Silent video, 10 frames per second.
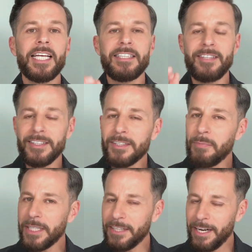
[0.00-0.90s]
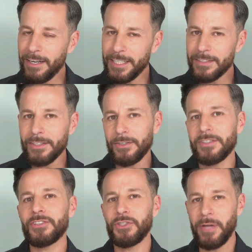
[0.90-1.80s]
it doesn't mean they are easy
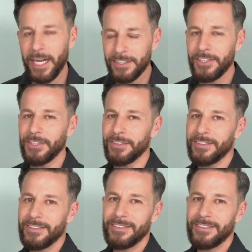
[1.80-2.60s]
looks to execute.